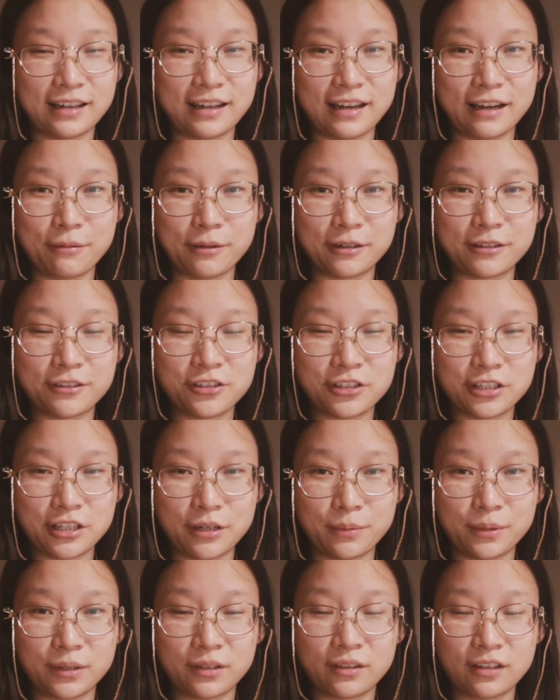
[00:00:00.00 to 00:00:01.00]
that I want to
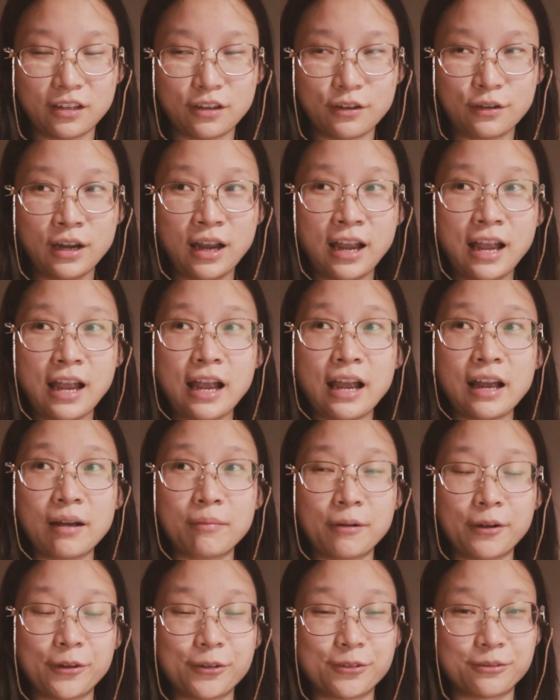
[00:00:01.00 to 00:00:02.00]
share with you
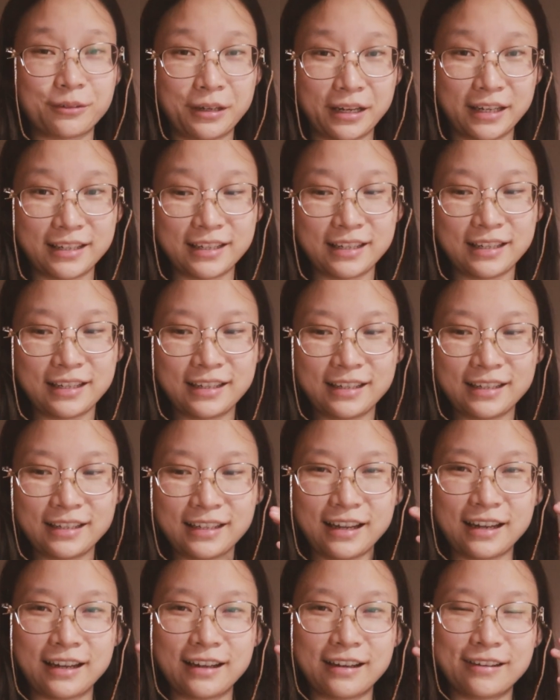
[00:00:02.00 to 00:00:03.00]
about
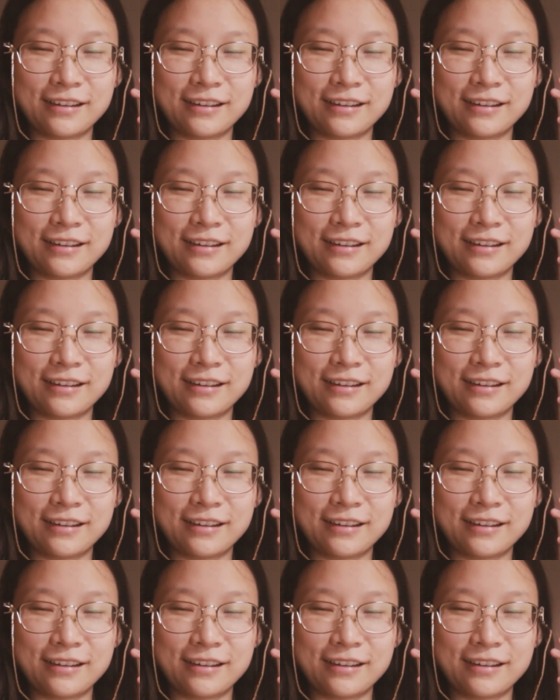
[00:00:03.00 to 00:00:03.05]
writing.